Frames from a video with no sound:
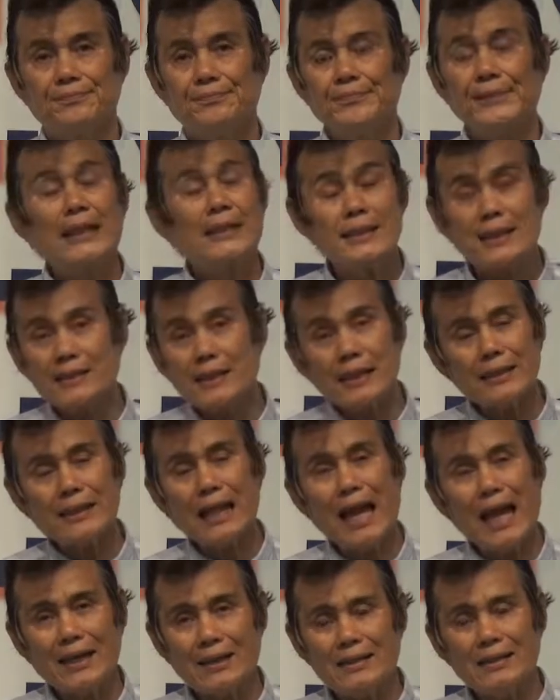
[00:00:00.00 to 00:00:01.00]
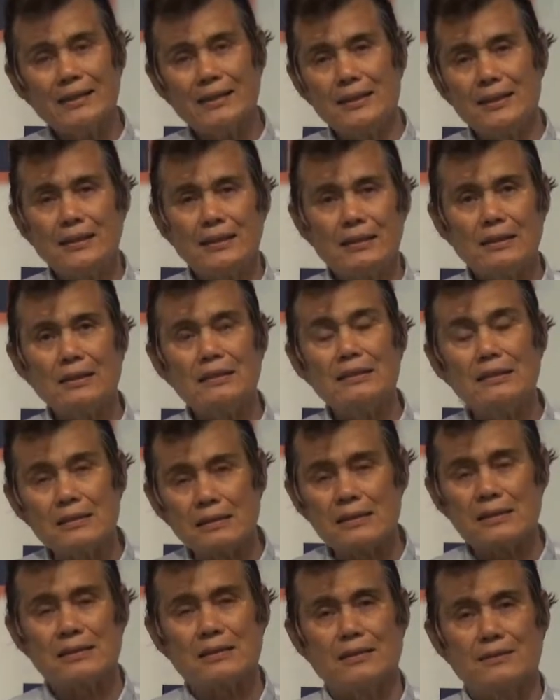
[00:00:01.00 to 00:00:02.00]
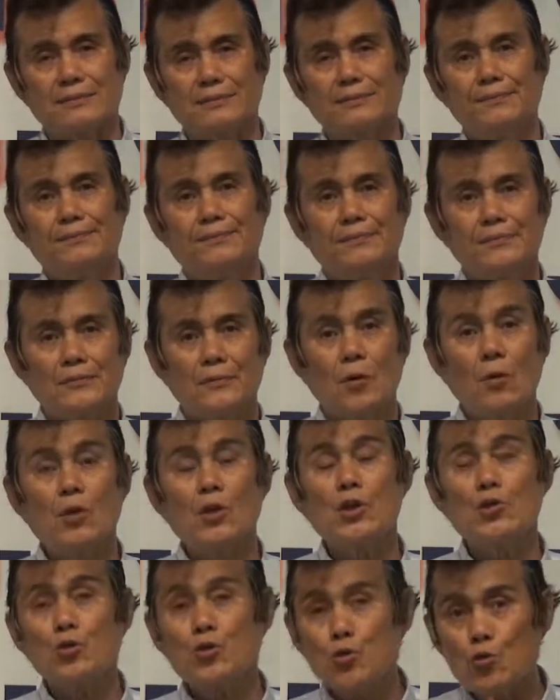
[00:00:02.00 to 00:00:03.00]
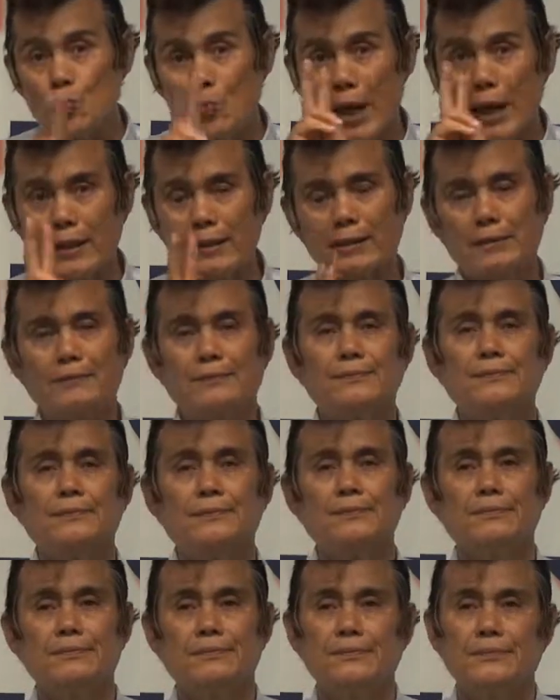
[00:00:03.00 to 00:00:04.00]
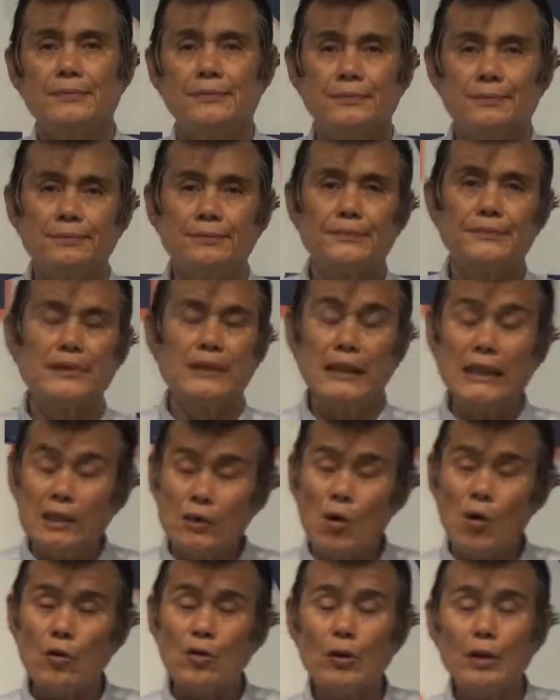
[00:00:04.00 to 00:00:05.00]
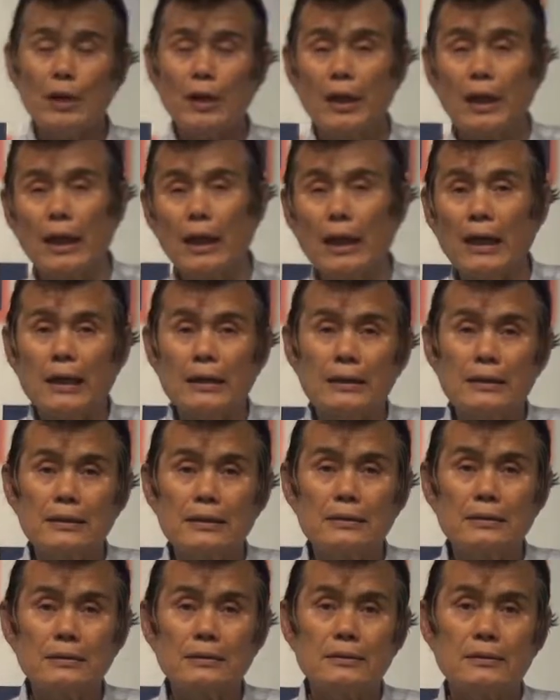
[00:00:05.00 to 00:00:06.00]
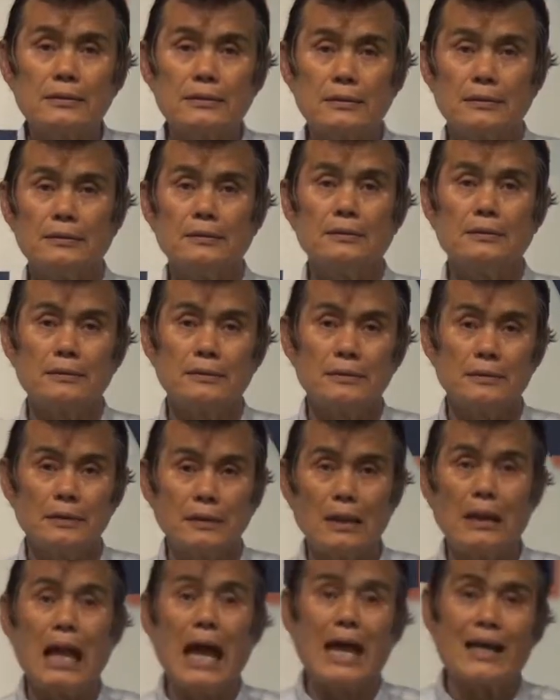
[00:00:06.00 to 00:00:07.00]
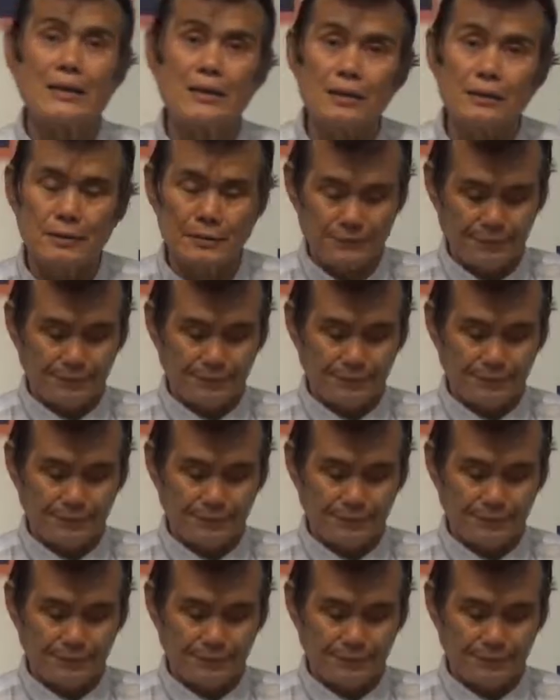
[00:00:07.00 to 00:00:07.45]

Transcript: They did not die in earth, only two men, Enoch and Elijah.